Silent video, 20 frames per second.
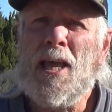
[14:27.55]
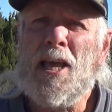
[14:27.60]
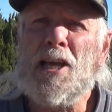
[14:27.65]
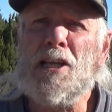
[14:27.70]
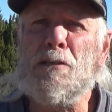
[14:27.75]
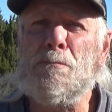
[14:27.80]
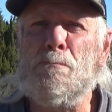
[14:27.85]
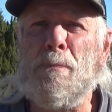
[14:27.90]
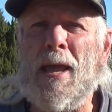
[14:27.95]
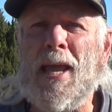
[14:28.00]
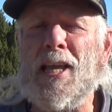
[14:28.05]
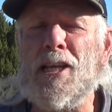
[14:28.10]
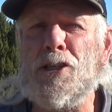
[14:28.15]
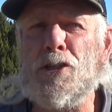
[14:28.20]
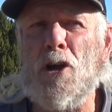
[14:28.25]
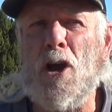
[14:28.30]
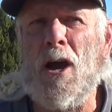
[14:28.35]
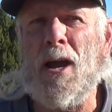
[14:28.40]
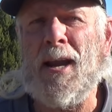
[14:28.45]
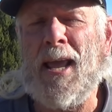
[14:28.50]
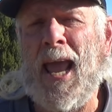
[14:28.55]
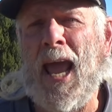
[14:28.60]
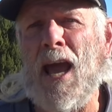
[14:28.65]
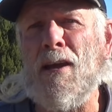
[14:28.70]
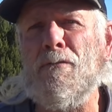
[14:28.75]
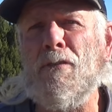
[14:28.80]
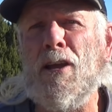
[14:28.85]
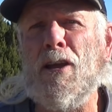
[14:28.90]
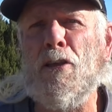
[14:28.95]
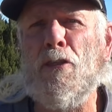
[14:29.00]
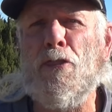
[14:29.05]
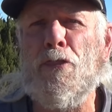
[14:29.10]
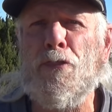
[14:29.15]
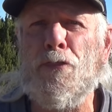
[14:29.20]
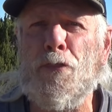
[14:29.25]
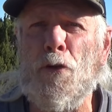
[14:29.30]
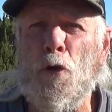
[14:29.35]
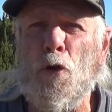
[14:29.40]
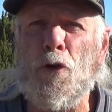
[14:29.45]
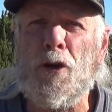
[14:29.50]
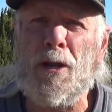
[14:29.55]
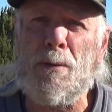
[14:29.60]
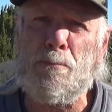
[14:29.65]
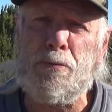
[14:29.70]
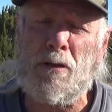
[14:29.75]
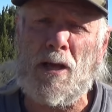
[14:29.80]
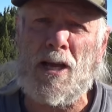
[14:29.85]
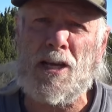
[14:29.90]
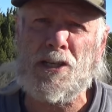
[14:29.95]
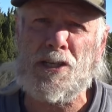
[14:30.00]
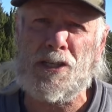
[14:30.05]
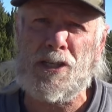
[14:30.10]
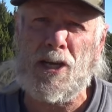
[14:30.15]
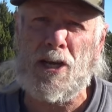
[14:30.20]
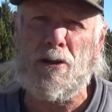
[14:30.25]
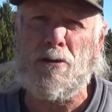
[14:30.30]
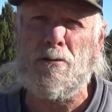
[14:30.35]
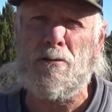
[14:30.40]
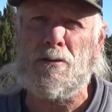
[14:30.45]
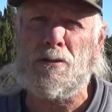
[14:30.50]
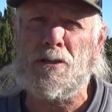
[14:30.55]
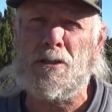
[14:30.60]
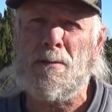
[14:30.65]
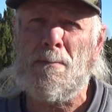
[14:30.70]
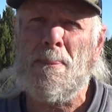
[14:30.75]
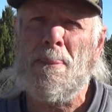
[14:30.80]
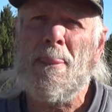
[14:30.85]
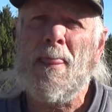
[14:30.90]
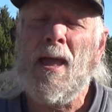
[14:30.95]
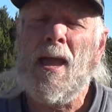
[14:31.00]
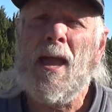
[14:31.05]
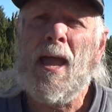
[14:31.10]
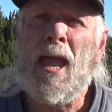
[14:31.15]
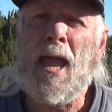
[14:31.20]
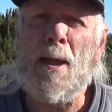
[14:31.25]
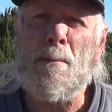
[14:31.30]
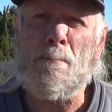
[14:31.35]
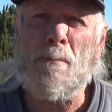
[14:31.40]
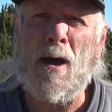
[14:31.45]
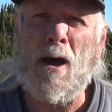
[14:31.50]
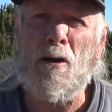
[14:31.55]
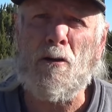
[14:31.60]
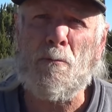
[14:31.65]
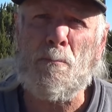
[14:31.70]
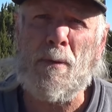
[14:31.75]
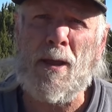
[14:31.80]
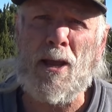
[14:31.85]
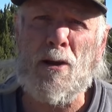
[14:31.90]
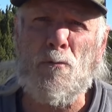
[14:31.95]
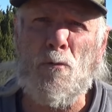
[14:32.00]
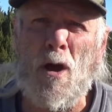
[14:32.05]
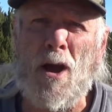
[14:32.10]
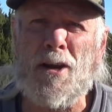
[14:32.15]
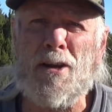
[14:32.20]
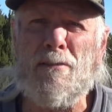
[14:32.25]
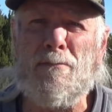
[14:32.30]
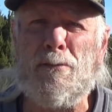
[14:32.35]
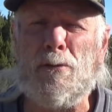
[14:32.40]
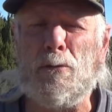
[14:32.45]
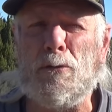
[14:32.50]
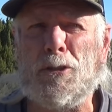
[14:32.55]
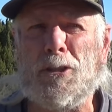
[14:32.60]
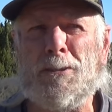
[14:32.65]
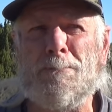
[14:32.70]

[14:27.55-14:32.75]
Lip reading: is based on having 30 plus years at Mountain Man Rendezvous.